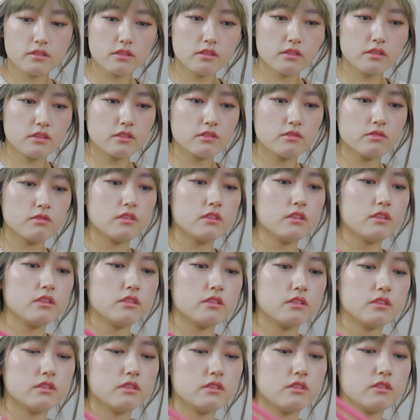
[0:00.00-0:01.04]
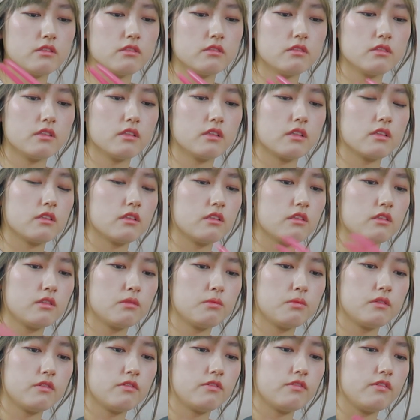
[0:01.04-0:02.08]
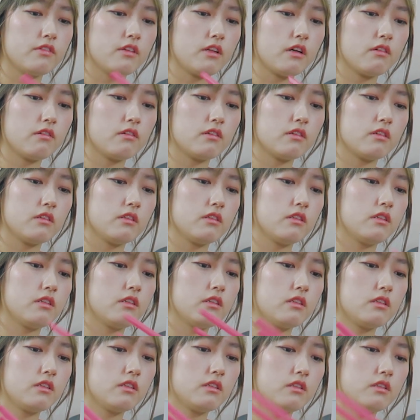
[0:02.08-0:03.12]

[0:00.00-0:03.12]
See, this one still like a little bit of flour on it.